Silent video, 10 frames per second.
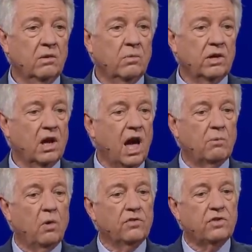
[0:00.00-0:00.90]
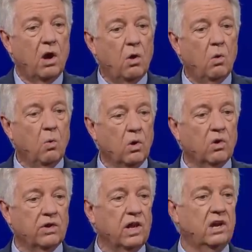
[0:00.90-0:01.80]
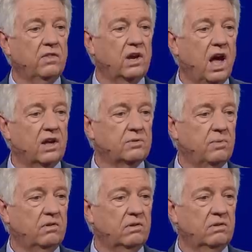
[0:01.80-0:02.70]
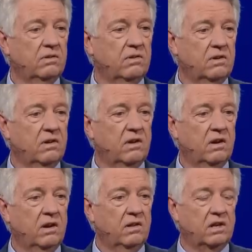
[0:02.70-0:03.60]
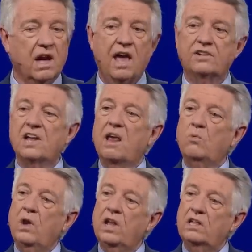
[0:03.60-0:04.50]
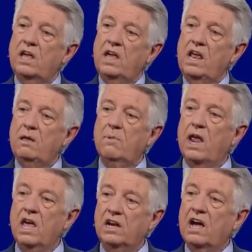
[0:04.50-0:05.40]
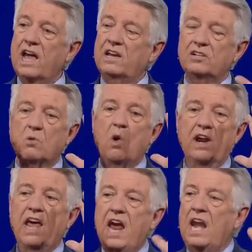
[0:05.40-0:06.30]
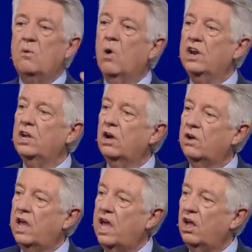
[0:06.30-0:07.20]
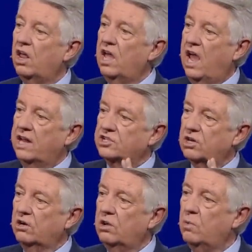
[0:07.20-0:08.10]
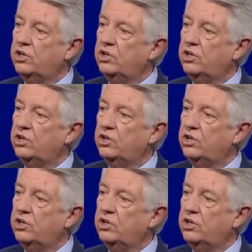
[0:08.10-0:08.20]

when God wants the whole world to hear the gospel? God is not willing to anybody. God doesn't want anyone to go to hell, and certainly we